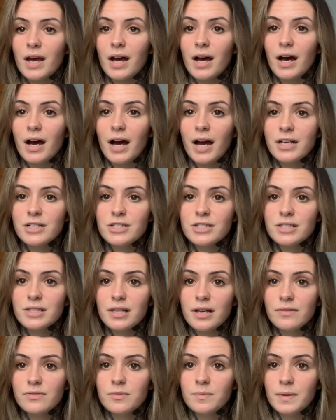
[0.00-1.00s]
I just
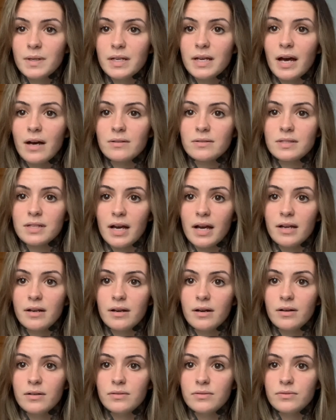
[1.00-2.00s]
loved being outside
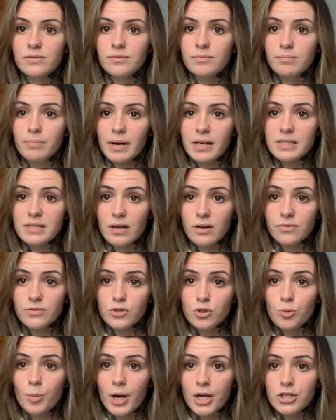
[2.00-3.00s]
of myself
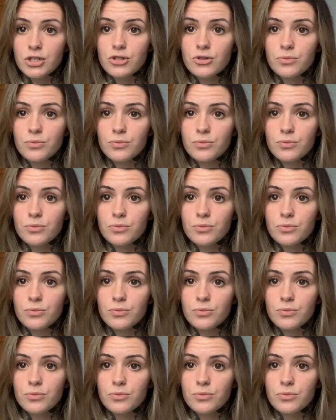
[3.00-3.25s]
too much.